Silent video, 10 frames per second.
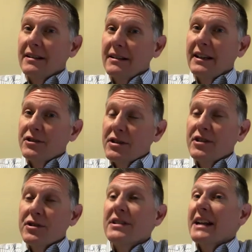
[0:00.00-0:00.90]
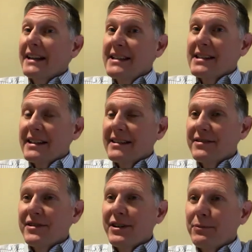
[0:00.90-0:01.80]
Legislation is not easy.
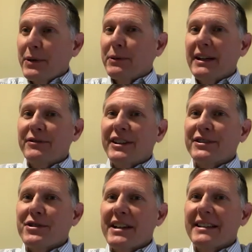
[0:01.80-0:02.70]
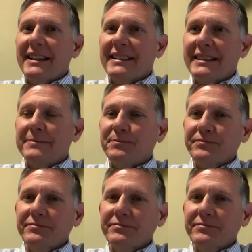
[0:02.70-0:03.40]
So people have to understand that